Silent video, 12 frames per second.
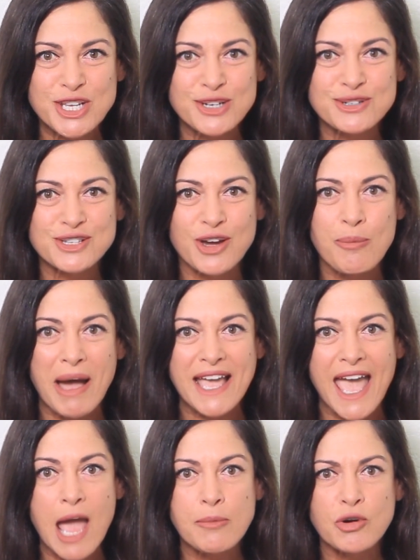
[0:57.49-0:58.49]
years ago by
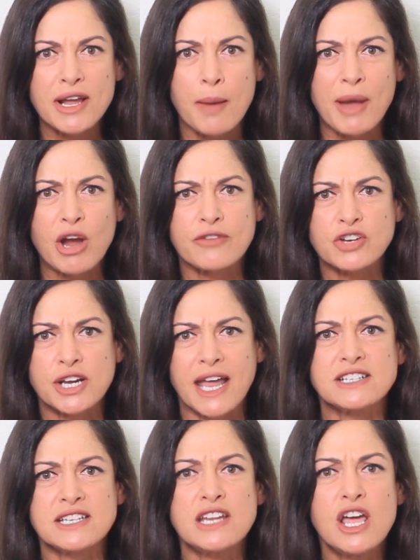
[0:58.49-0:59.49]
hammering a pair of
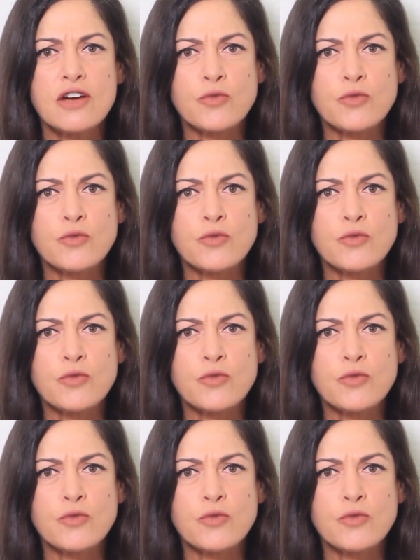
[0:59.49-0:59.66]
connected